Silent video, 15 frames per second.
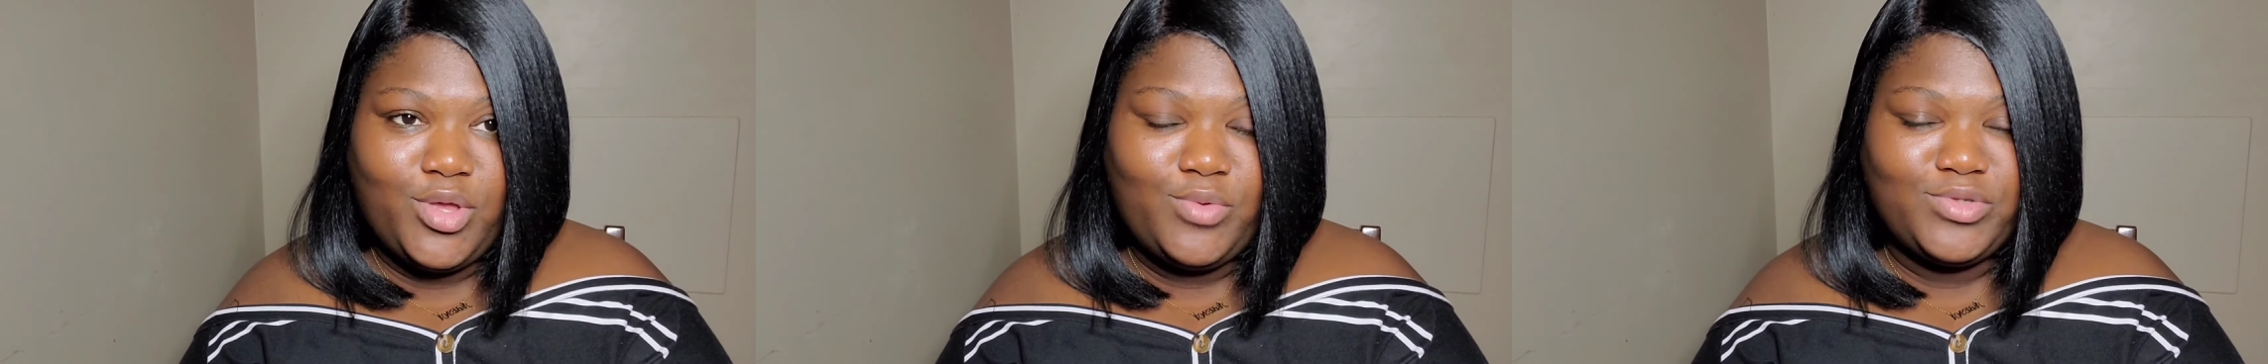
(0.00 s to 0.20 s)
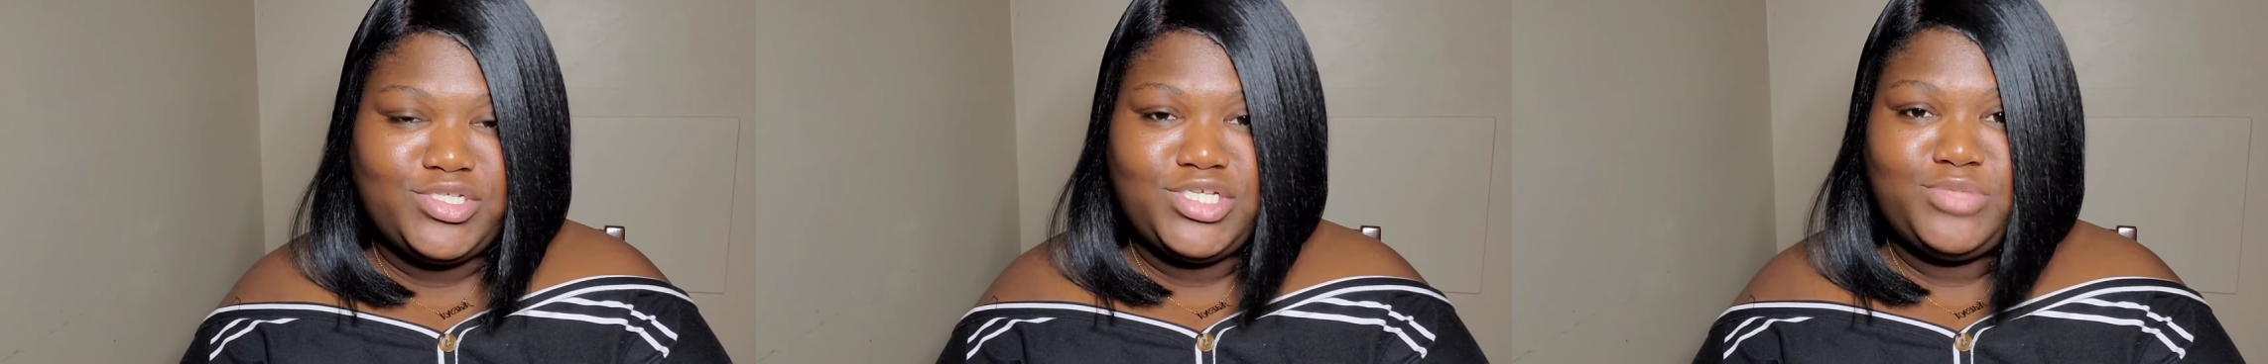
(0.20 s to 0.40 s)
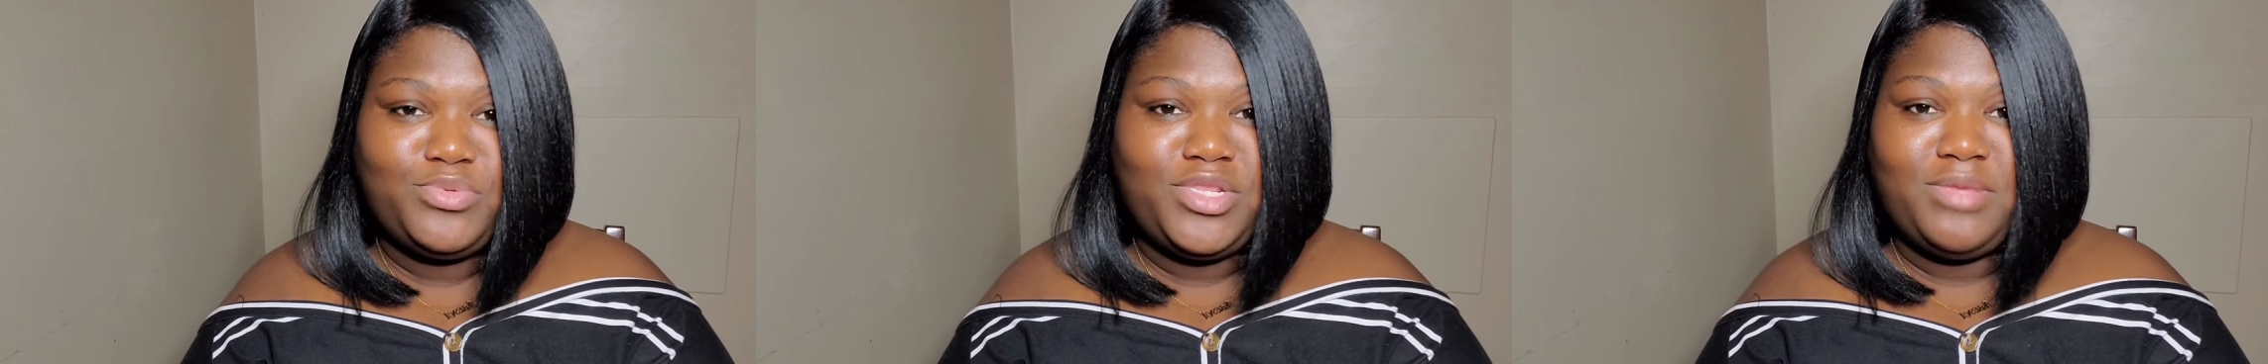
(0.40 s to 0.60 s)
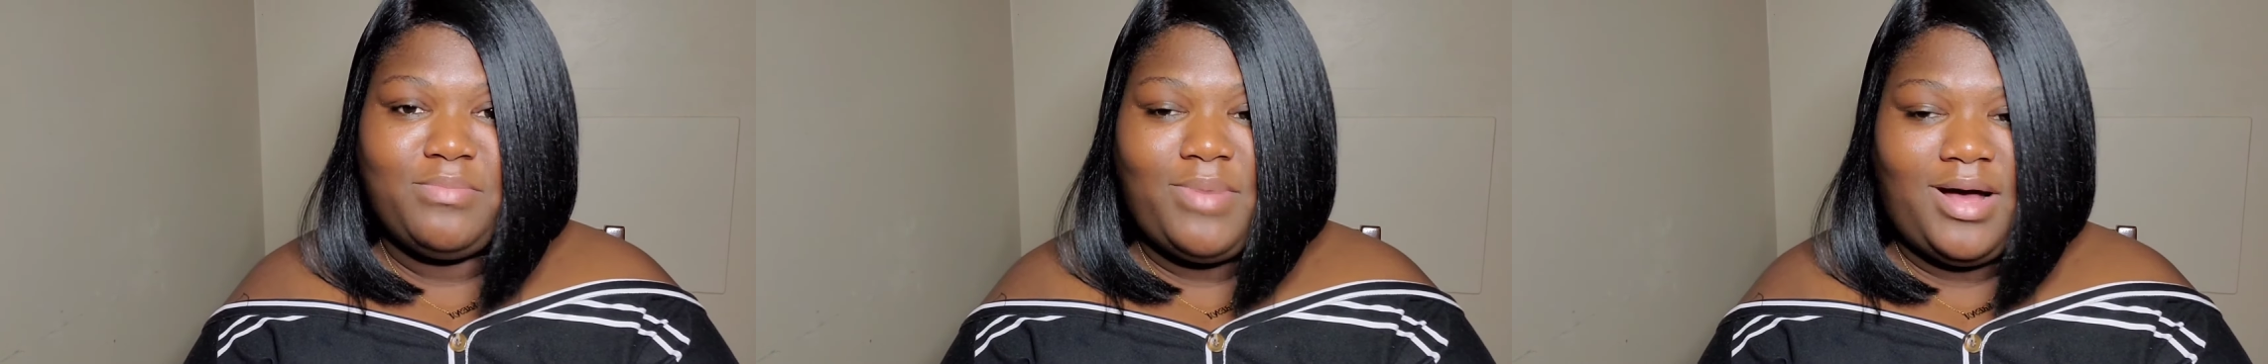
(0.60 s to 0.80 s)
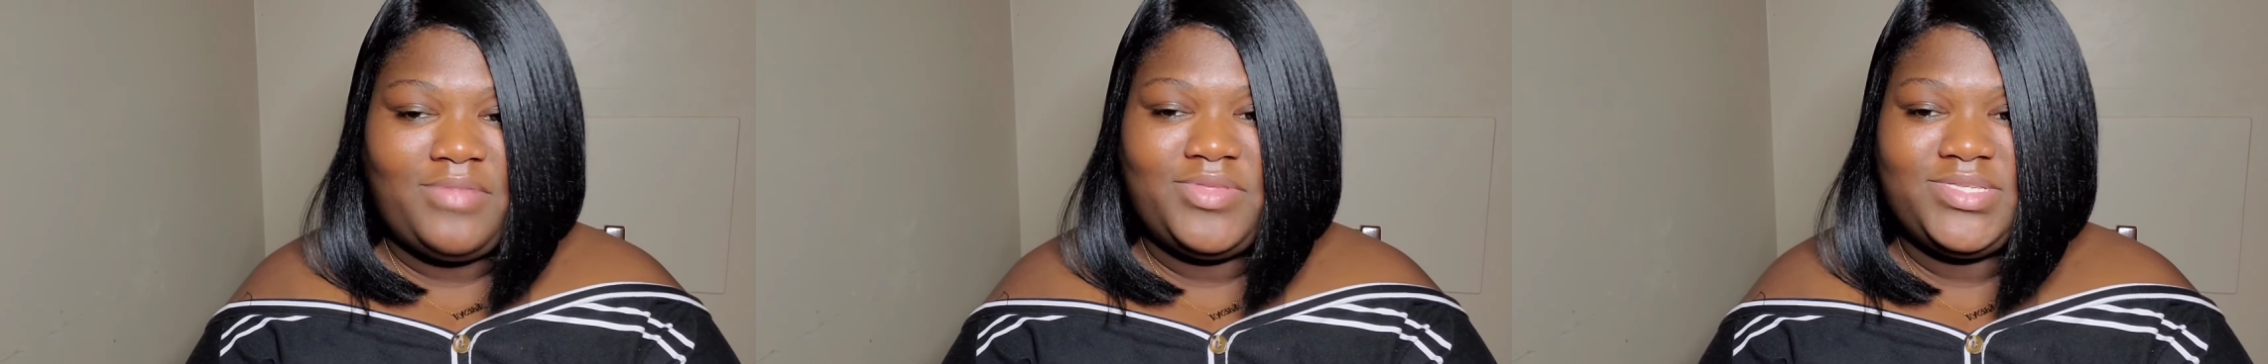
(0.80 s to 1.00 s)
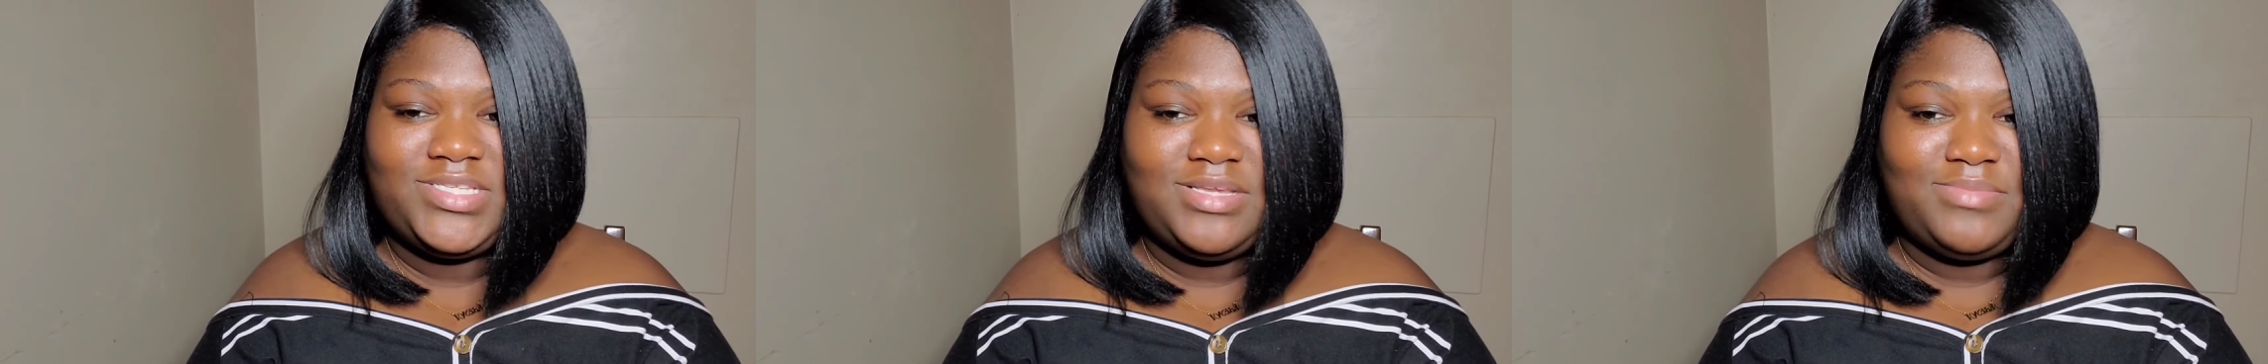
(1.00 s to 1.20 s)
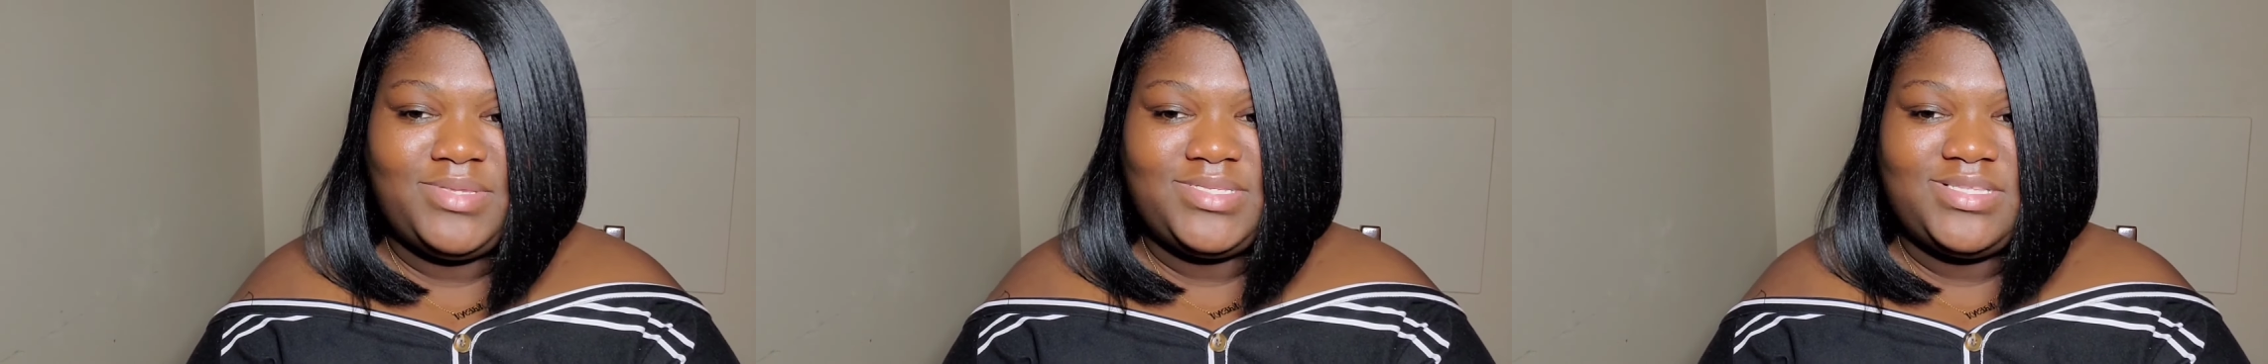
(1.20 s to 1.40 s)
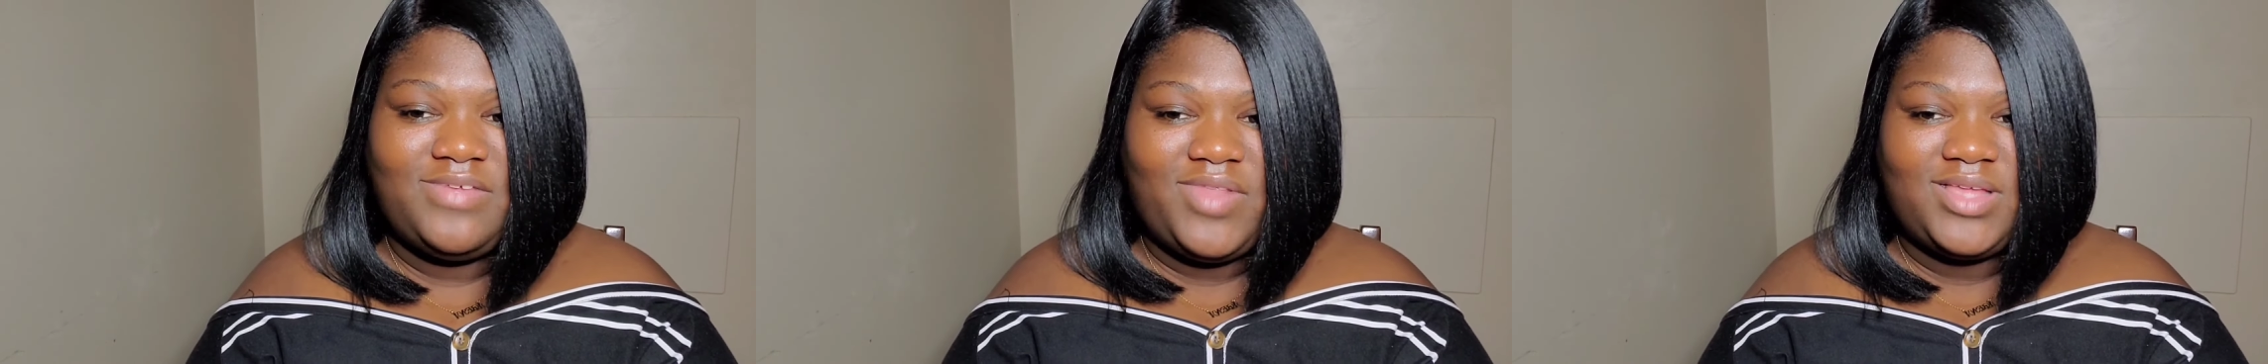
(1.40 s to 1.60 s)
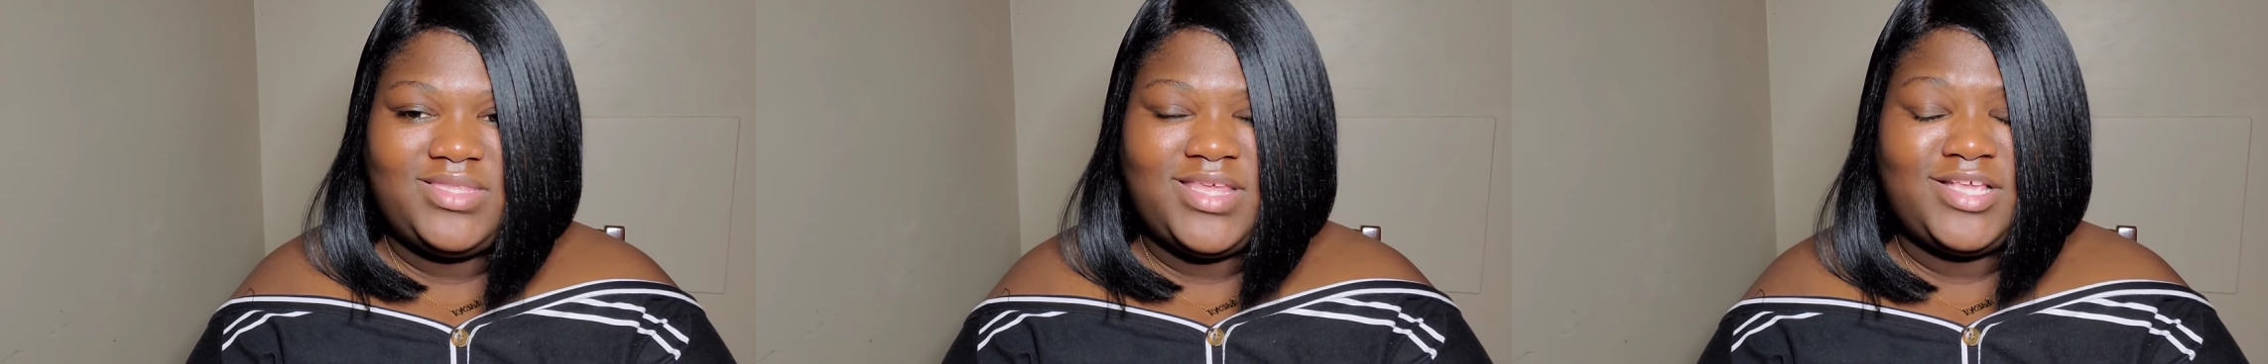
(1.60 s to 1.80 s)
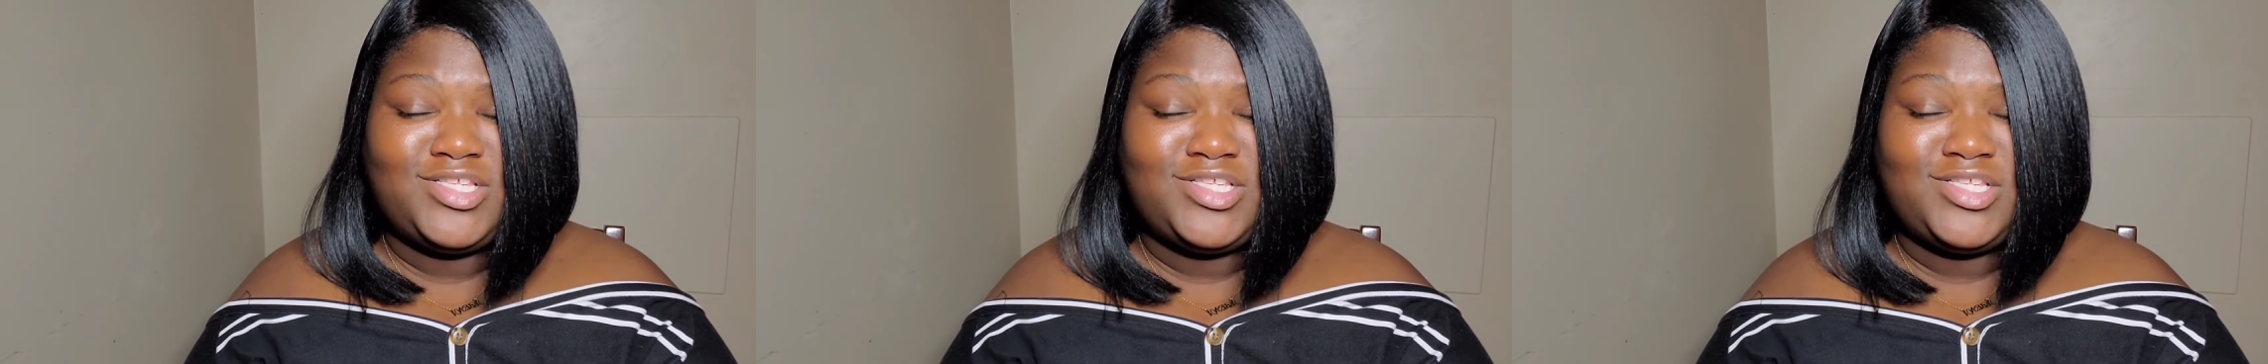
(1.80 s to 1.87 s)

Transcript: was just really bothersome and stuff like that.